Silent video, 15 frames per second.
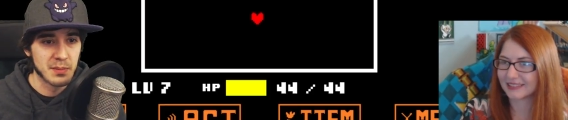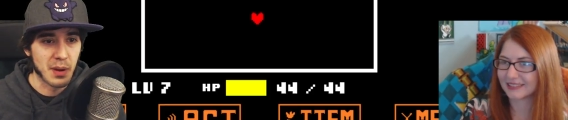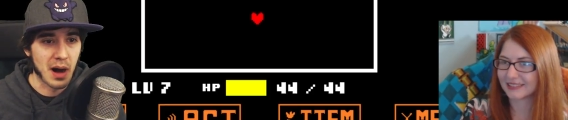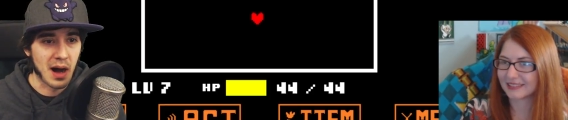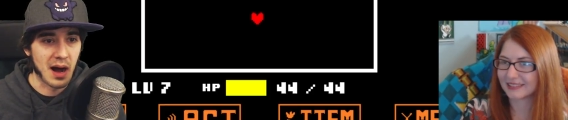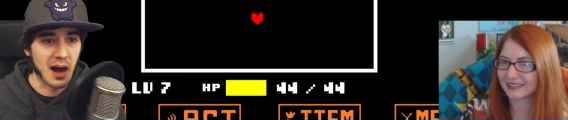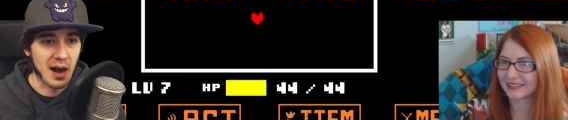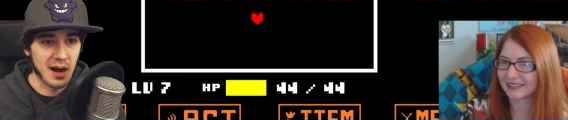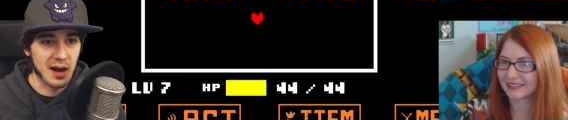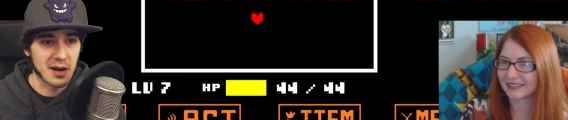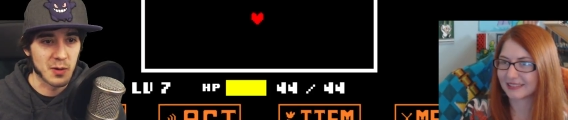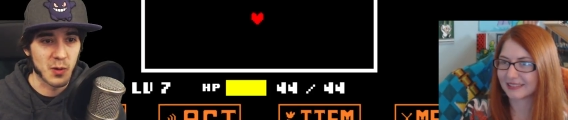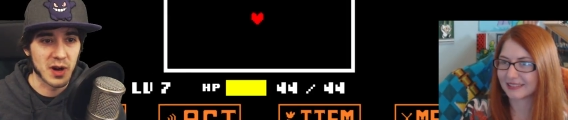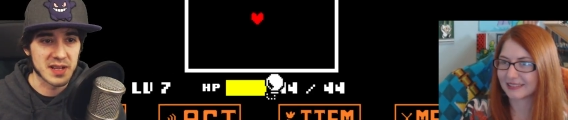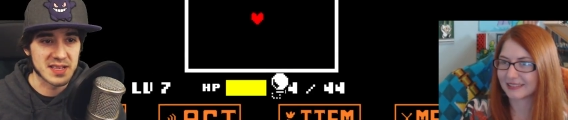
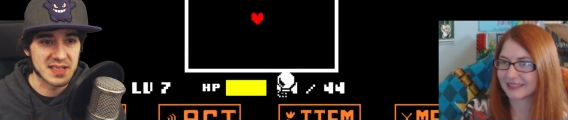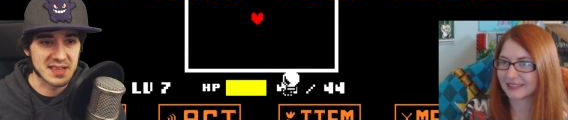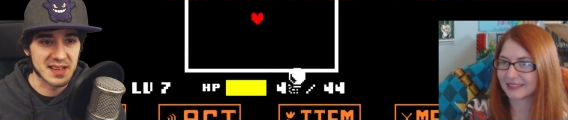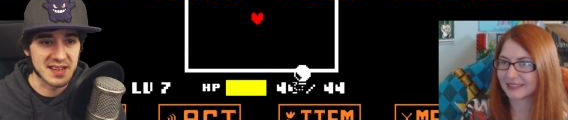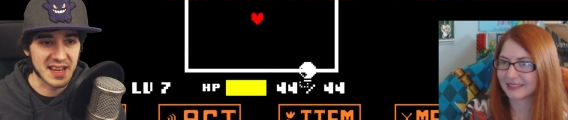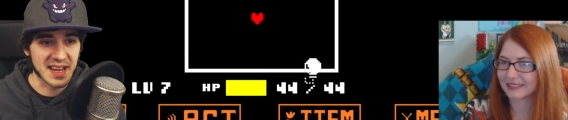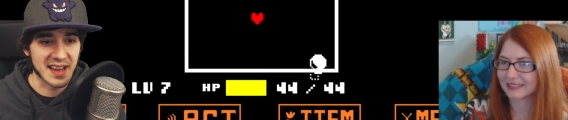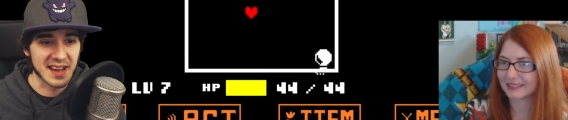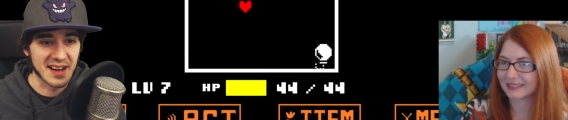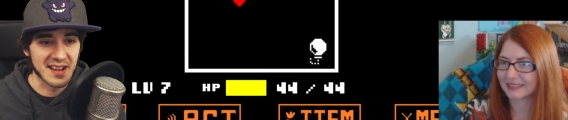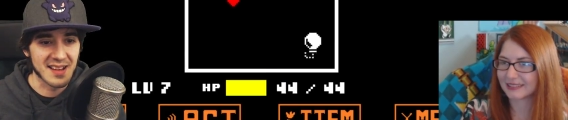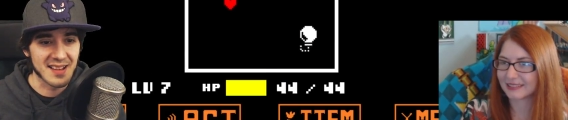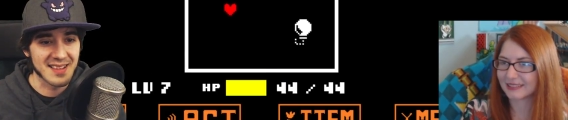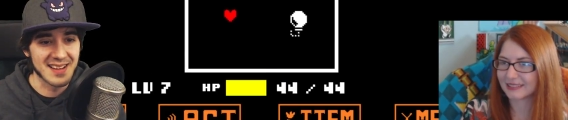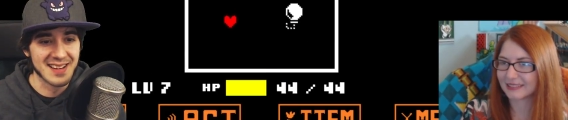Speaker 1: Bar, what's the
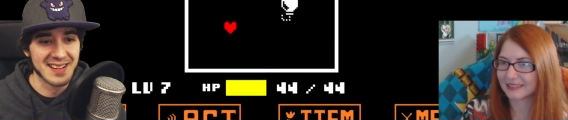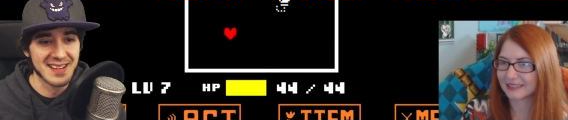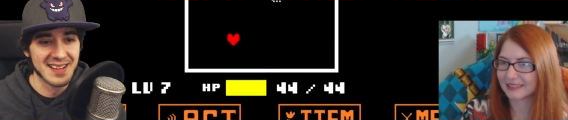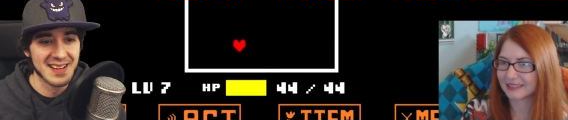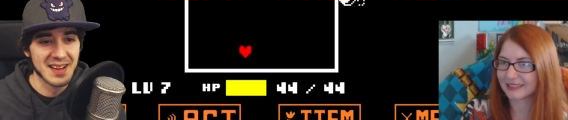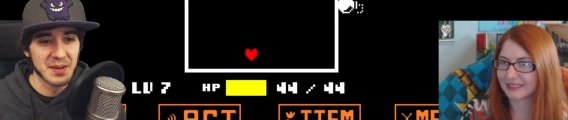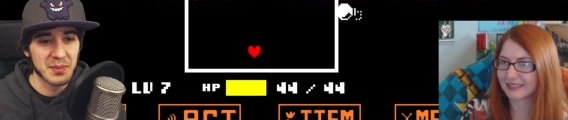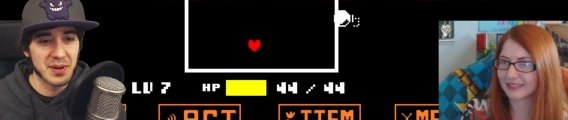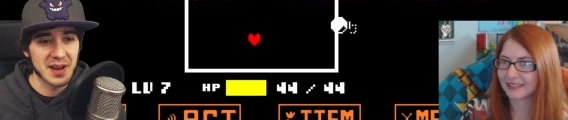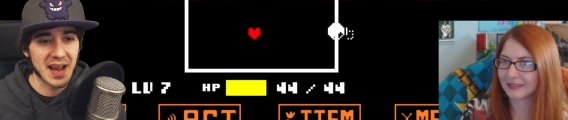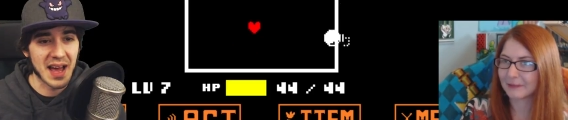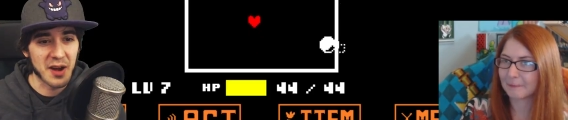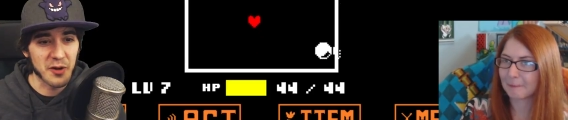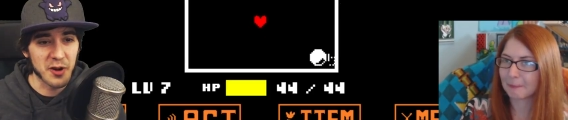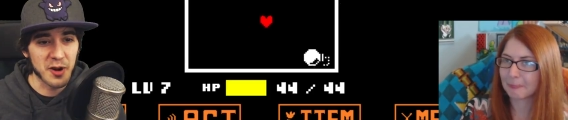deal?
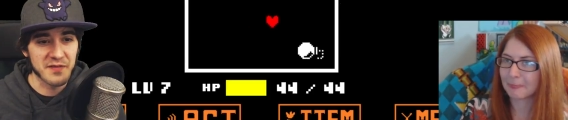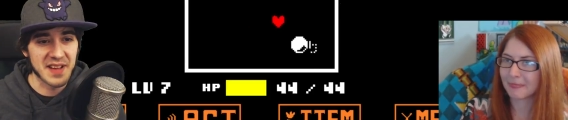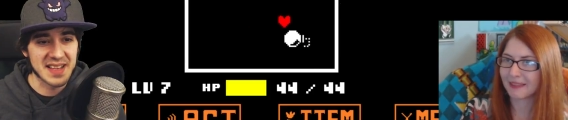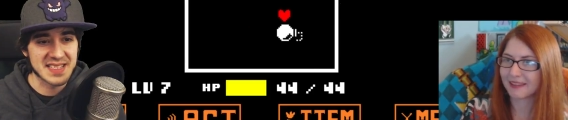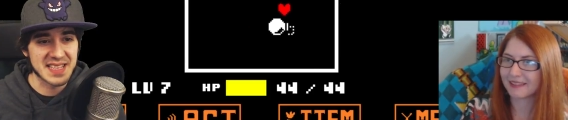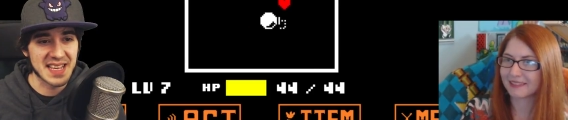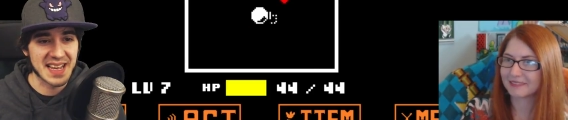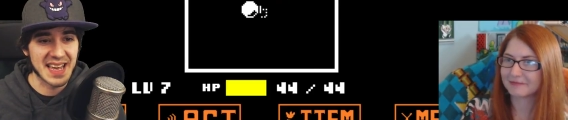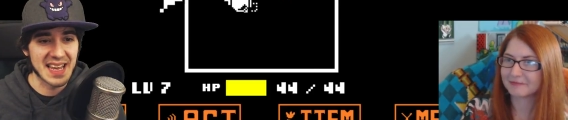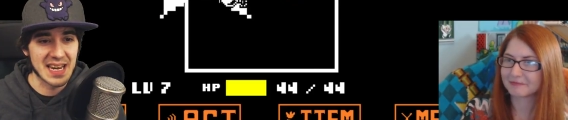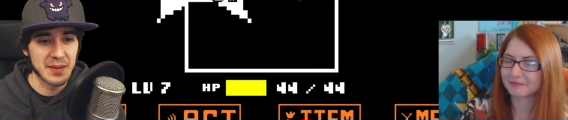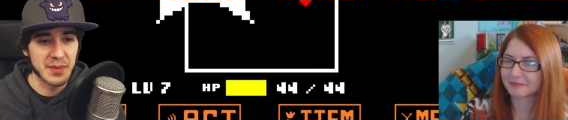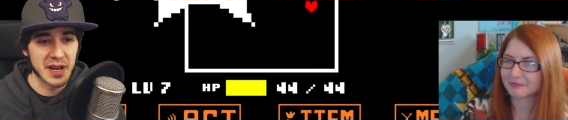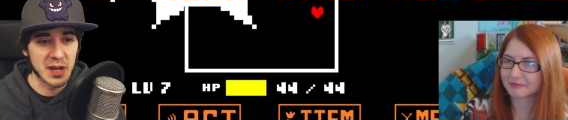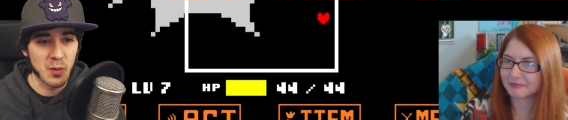But I don't know if that's like
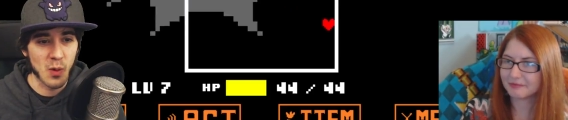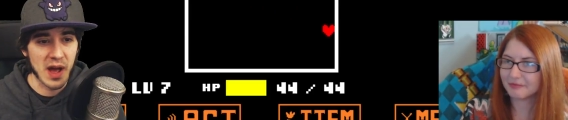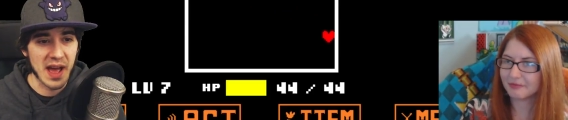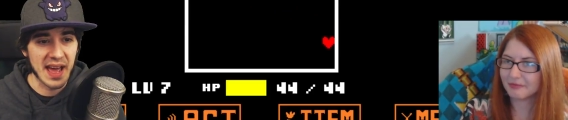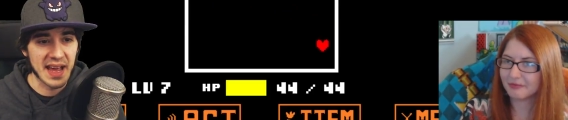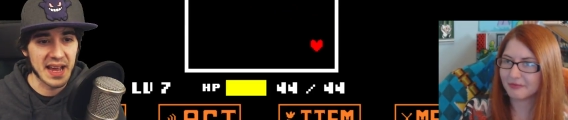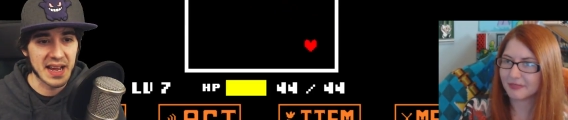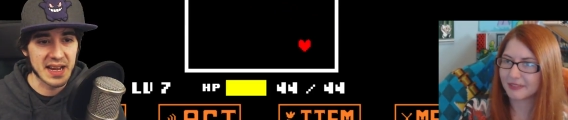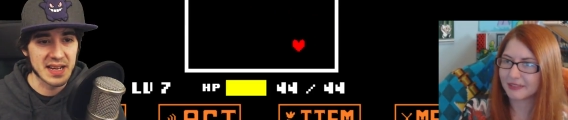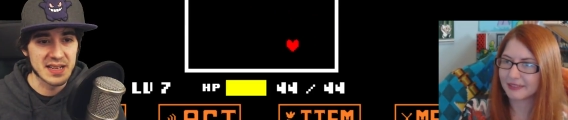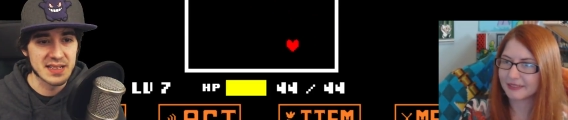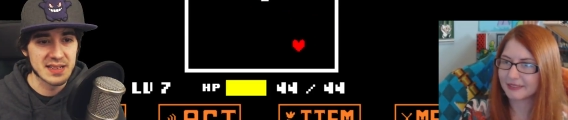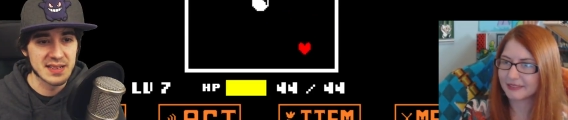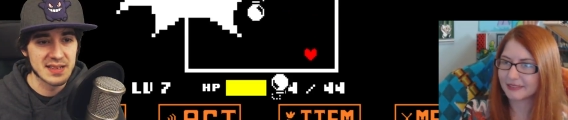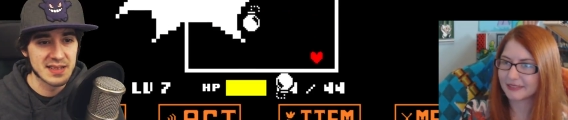getting him anywhere
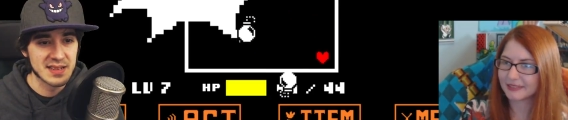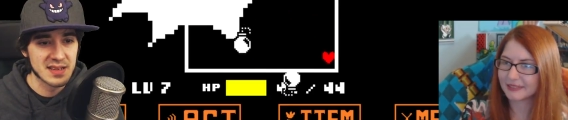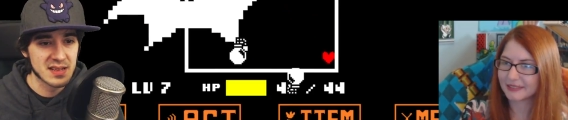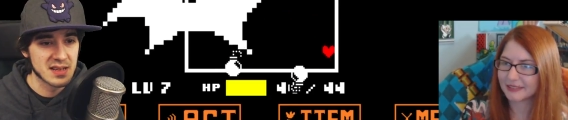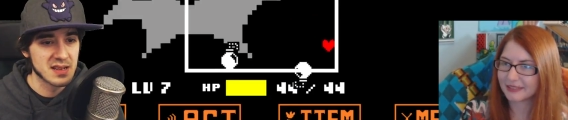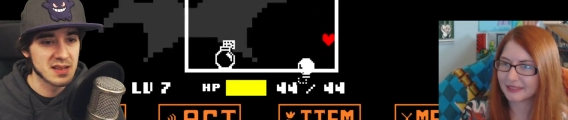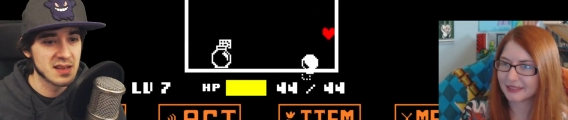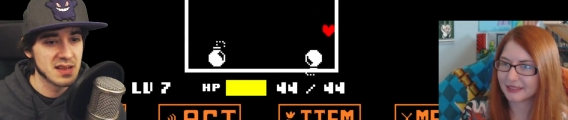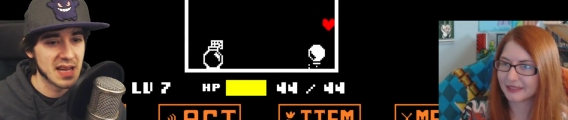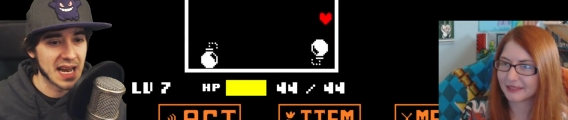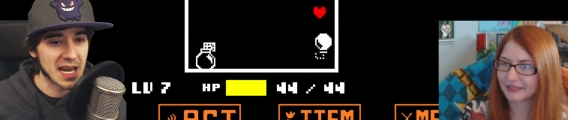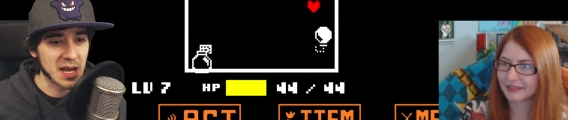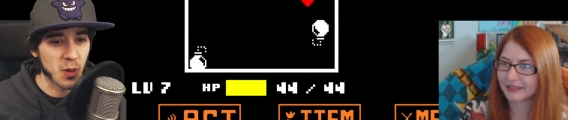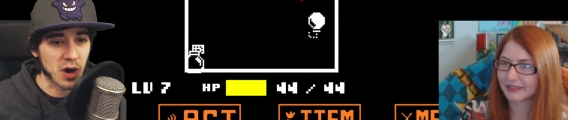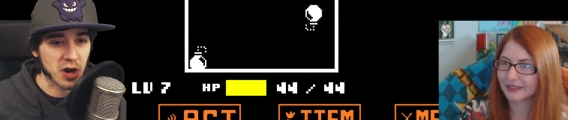
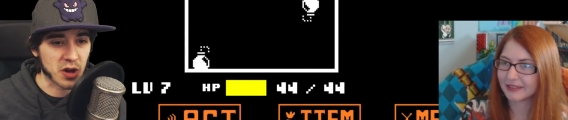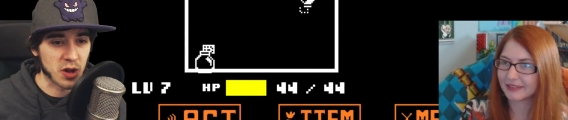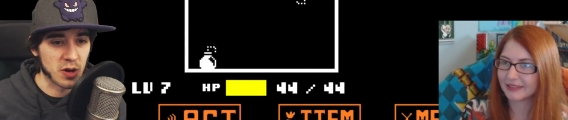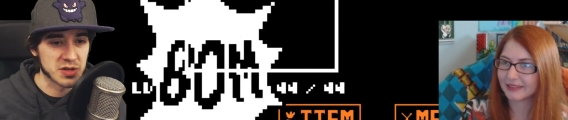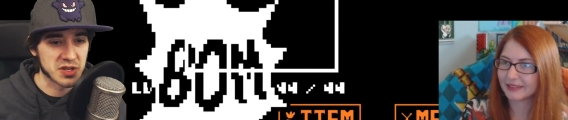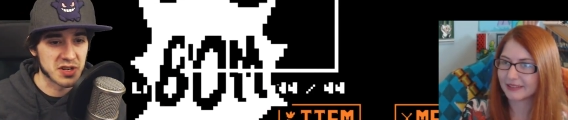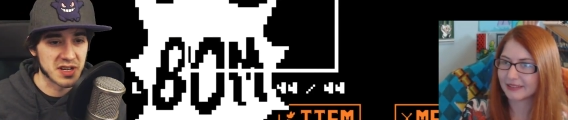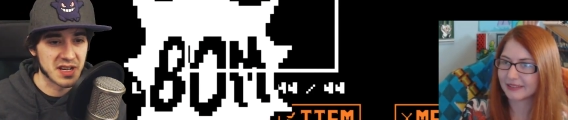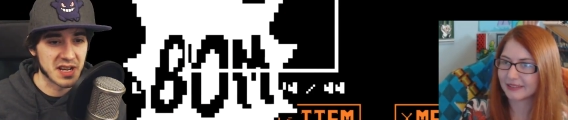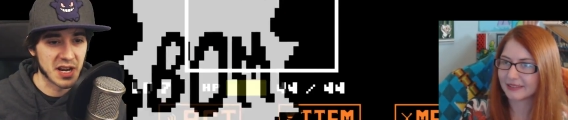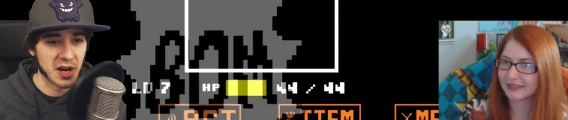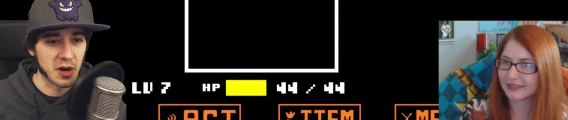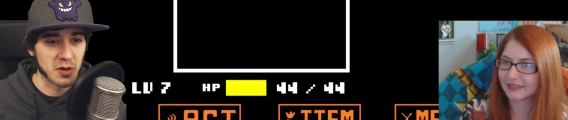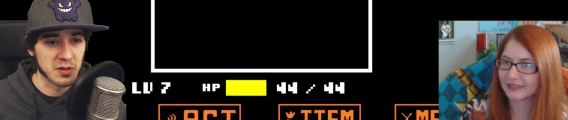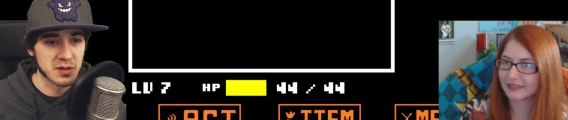closer to, you
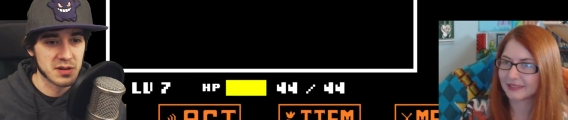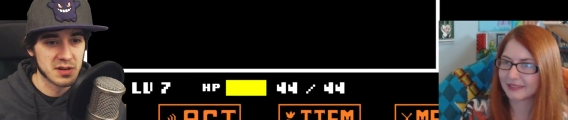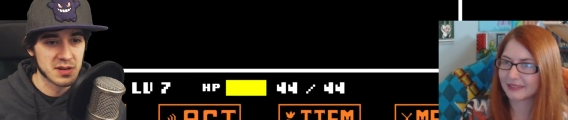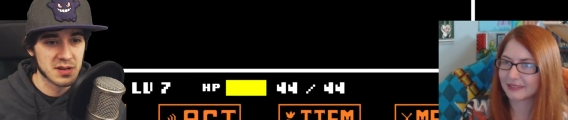know,